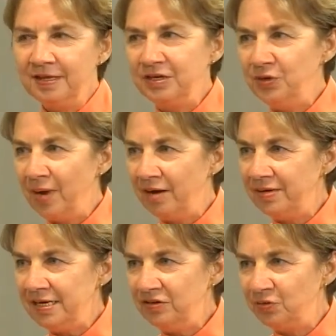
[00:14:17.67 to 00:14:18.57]
they knew
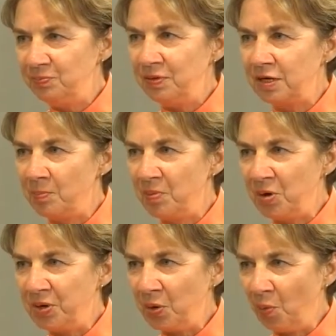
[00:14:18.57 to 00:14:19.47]
how each
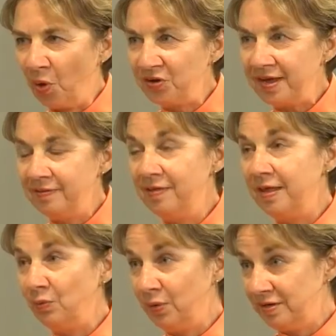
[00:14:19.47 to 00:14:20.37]
component worked, and
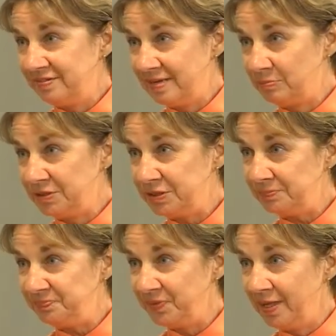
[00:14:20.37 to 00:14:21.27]
then they reassembled them.